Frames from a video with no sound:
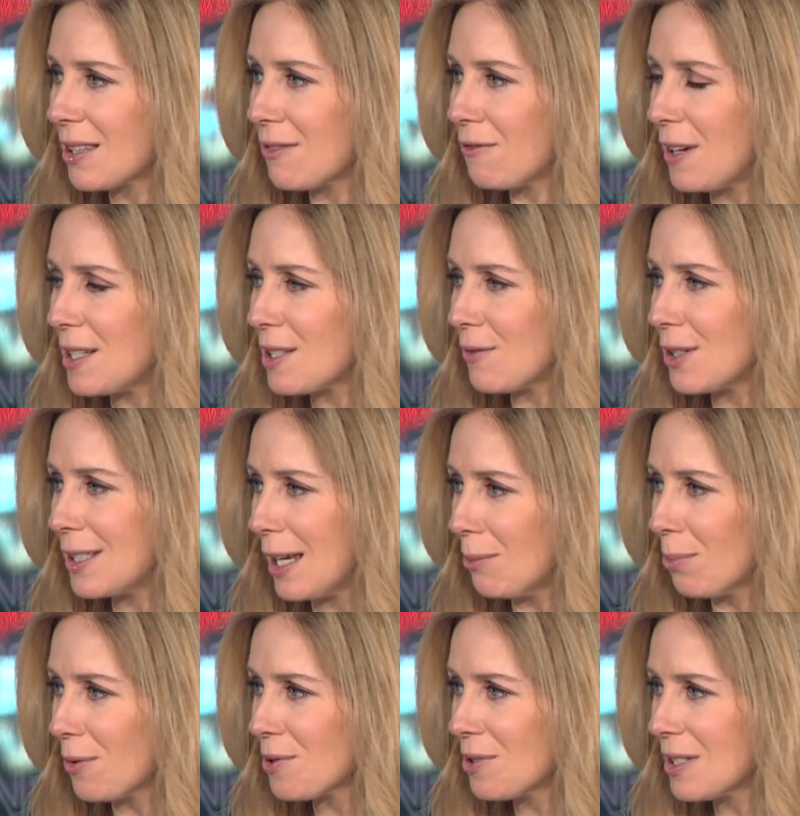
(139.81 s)
the face of a
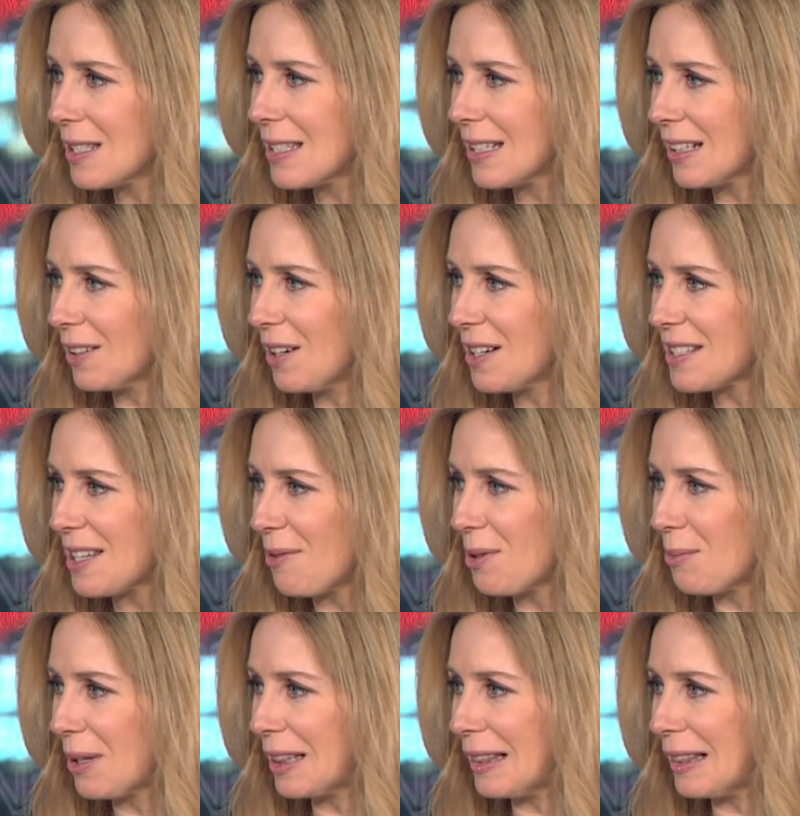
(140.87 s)
dead person and stick it on? Is that what you mean,